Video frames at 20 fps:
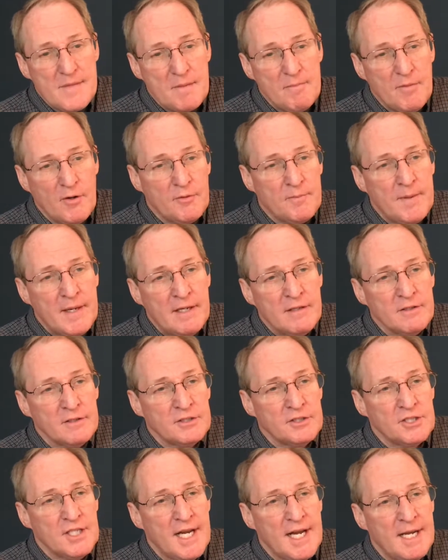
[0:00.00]
Both Peter
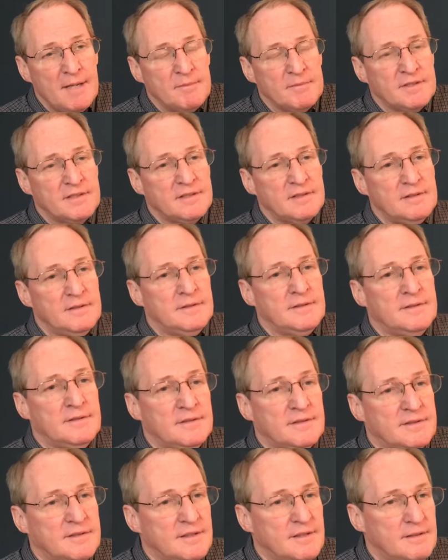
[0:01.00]
and James
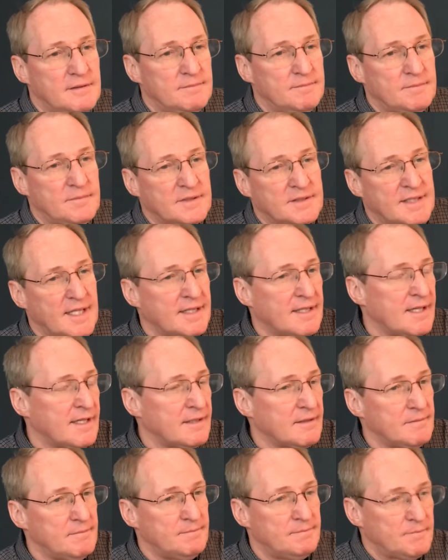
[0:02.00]
said that